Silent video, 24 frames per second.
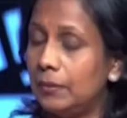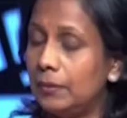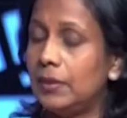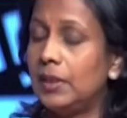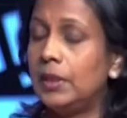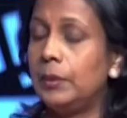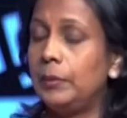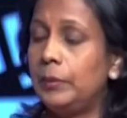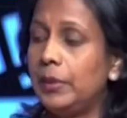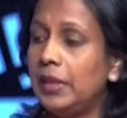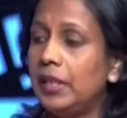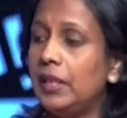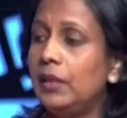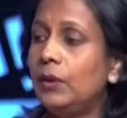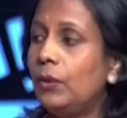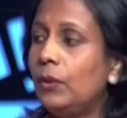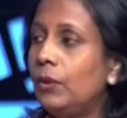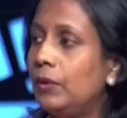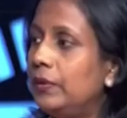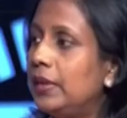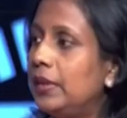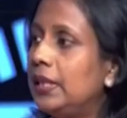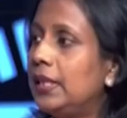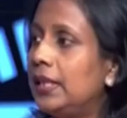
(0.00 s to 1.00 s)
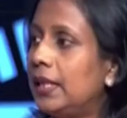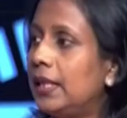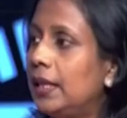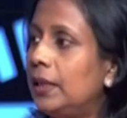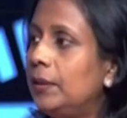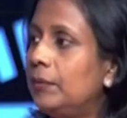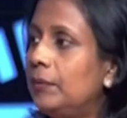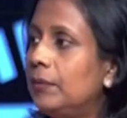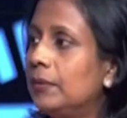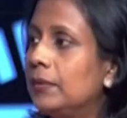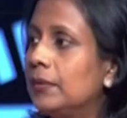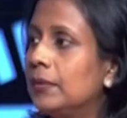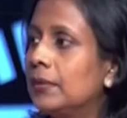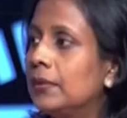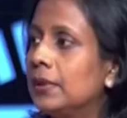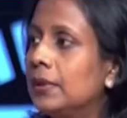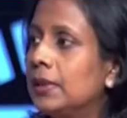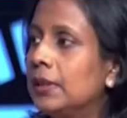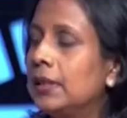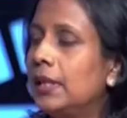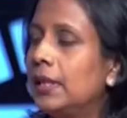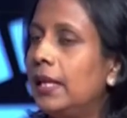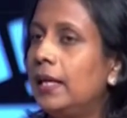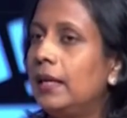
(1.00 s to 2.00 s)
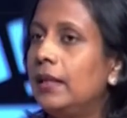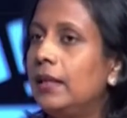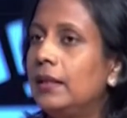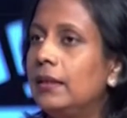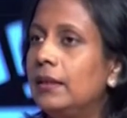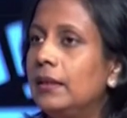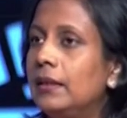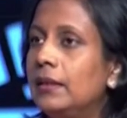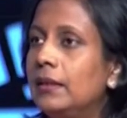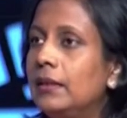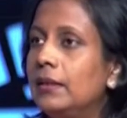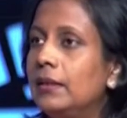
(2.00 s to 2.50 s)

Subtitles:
in the pre-COVID time. And